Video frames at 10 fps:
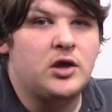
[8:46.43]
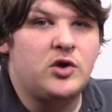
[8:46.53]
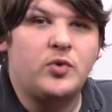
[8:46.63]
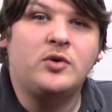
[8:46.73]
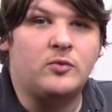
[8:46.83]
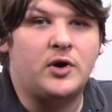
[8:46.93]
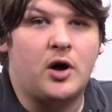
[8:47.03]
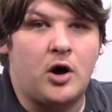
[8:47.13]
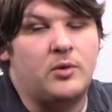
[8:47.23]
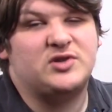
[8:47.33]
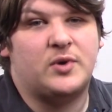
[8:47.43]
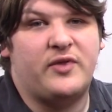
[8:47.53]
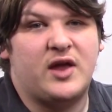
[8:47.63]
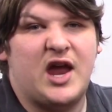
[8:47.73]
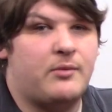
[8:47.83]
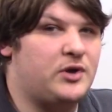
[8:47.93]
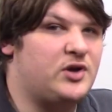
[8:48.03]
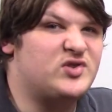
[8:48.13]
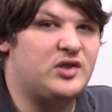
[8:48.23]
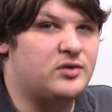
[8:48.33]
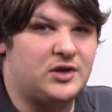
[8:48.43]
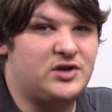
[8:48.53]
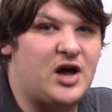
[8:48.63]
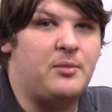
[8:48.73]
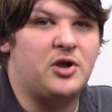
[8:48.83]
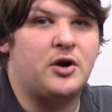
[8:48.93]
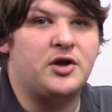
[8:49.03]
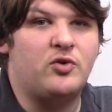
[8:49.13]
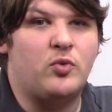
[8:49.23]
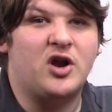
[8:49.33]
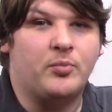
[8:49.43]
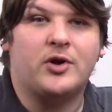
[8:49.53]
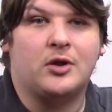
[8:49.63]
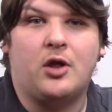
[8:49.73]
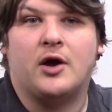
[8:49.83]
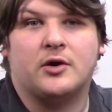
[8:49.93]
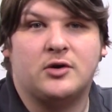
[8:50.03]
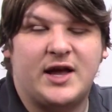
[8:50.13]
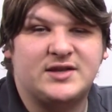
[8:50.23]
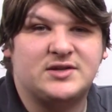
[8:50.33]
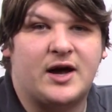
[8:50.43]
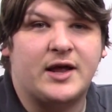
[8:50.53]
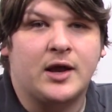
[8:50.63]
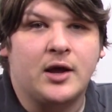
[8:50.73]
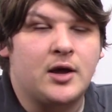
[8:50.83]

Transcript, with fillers: You wouldn't want to always run the camera using the doubler. You'd want to put a longer lens on it.